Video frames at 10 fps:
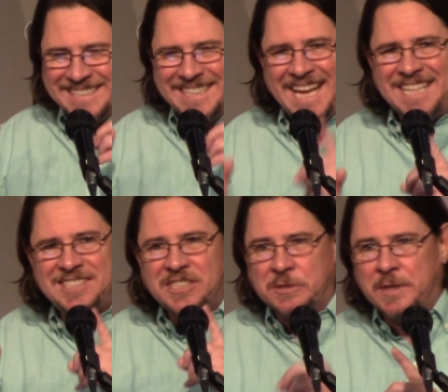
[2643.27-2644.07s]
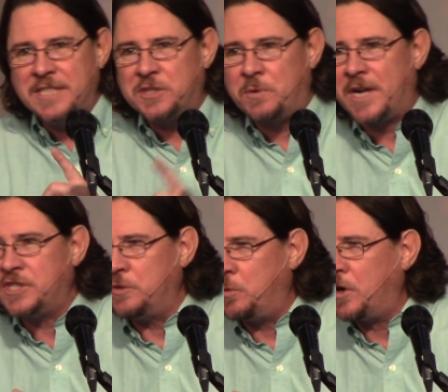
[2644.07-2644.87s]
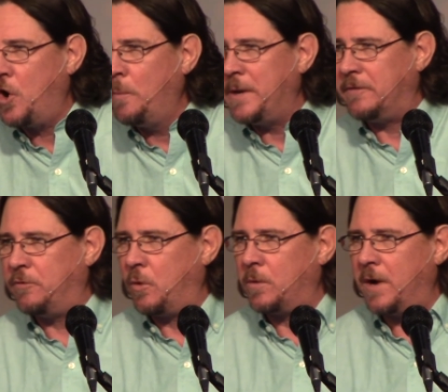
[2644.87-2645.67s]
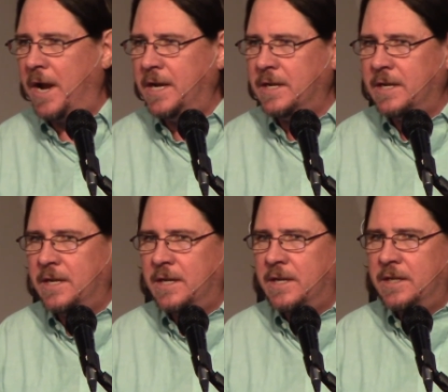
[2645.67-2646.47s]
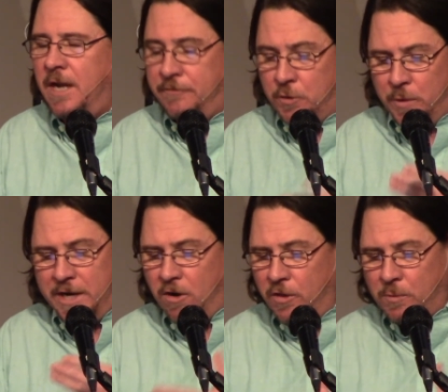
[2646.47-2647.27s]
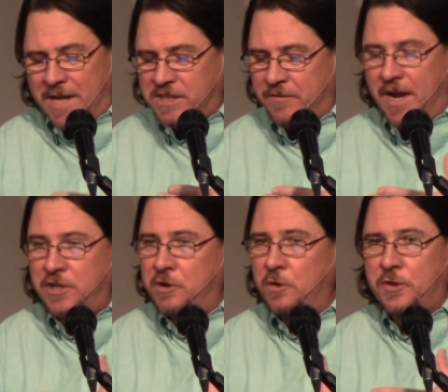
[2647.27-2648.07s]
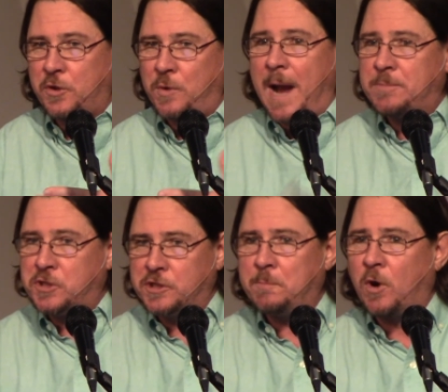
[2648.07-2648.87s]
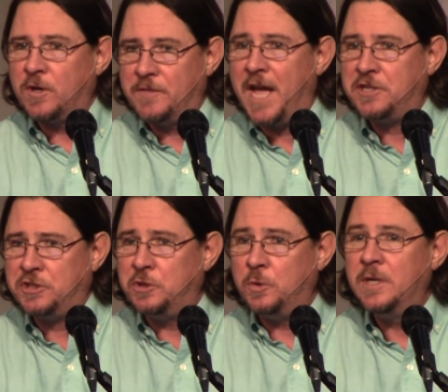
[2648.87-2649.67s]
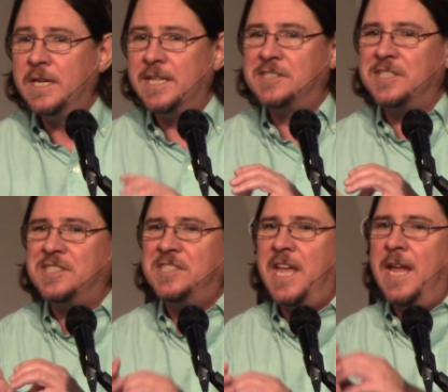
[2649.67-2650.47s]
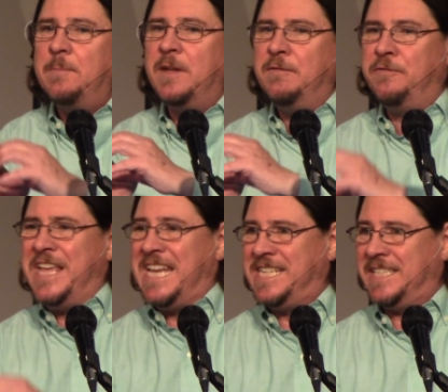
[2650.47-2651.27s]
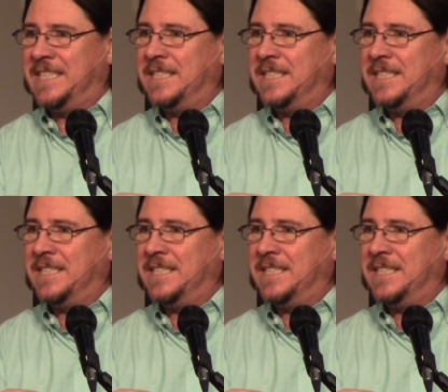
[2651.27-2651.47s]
That's the resurrection we're hoping for, right? Now, if you read all the rest of that, you know that the rapture is a part of that too. It's the same event.